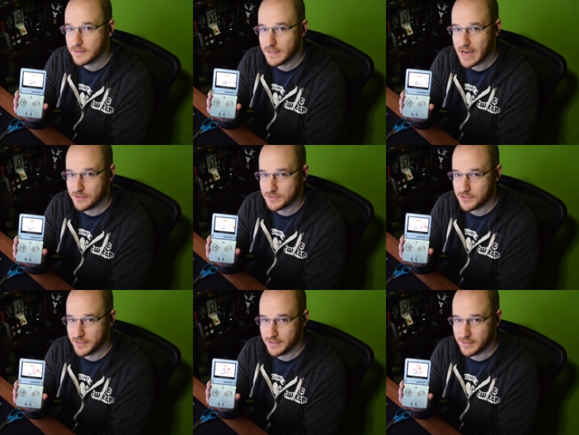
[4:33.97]
Now it's
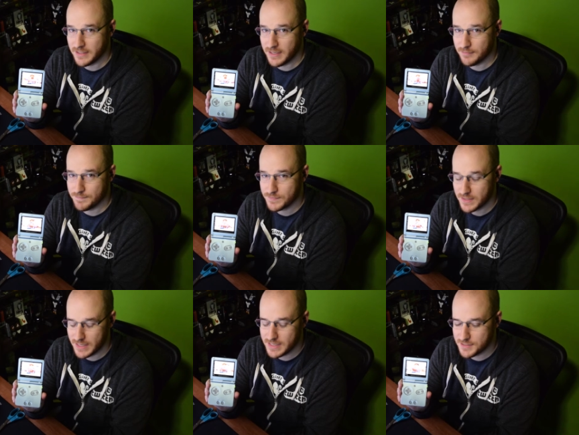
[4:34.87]
going into the game.
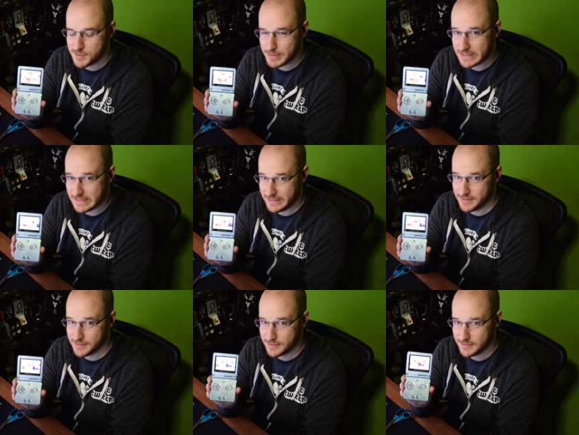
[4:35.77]
It needs to be cleaned.